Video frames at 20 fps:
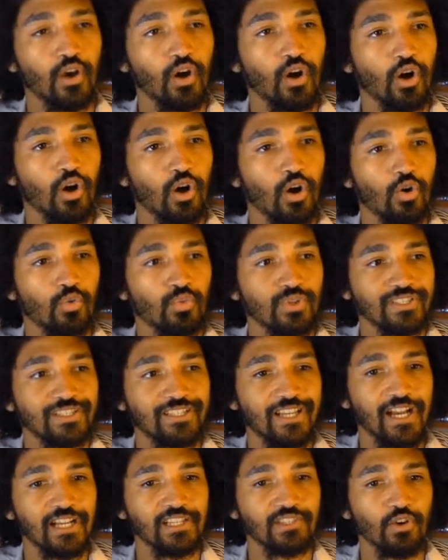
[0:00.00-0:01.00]
or with
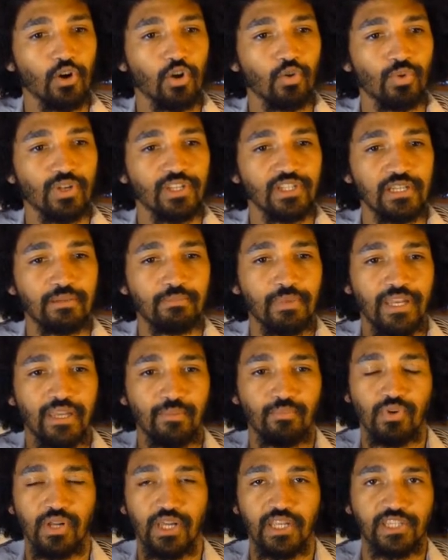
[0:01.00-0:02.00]
guys already
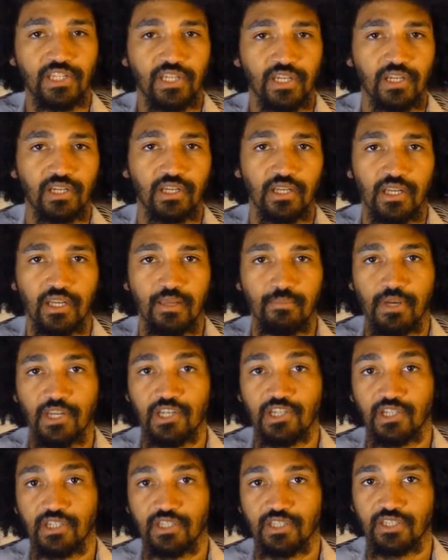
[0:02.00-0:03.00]
manipulating
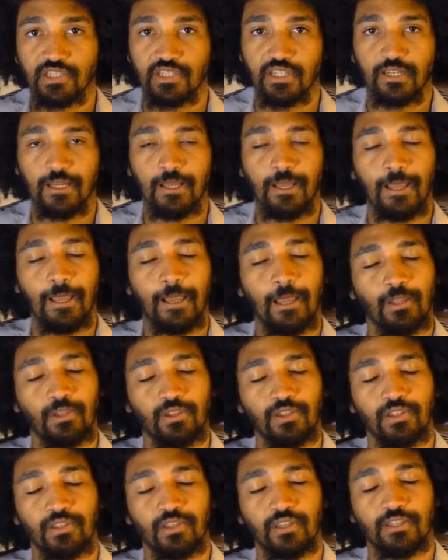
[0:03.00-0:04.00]
images
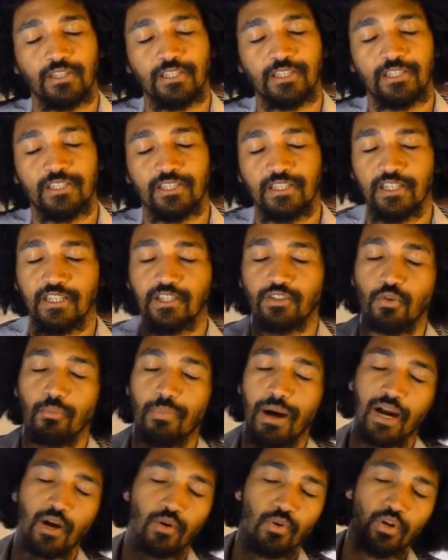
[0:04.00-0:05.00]
and need, the
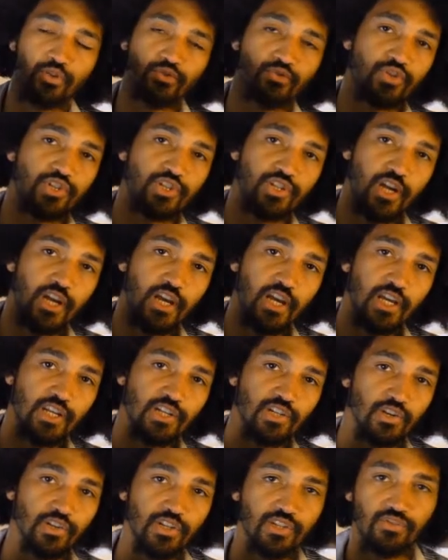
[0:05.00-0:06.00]
background to
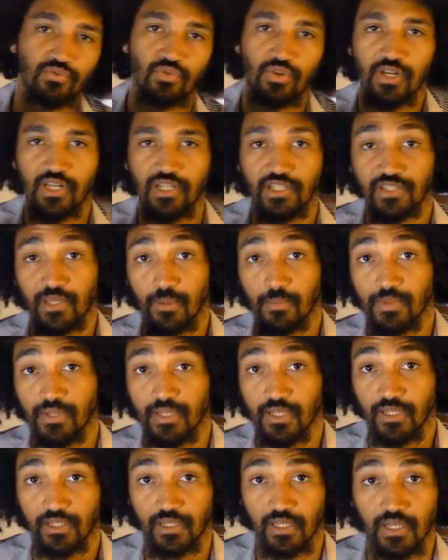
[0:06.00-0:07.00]
change or need to clean
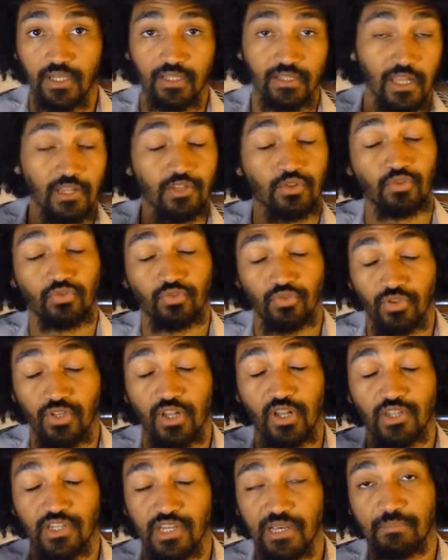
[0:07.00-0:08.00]
something. That's good to do
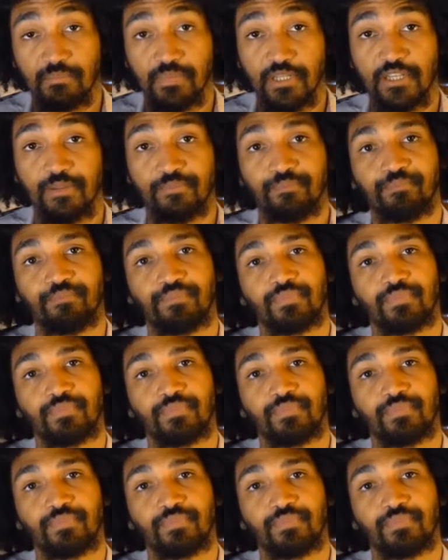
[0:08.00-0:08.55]
the DMP.